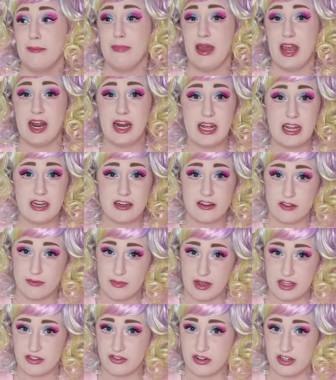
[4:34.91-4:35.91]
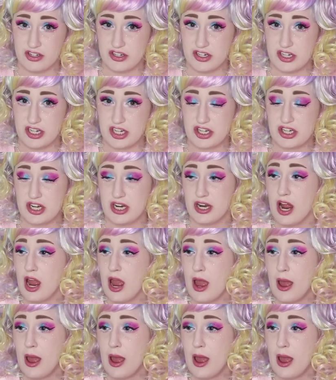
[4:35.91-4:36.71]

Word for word: made it into My Strange Addiction.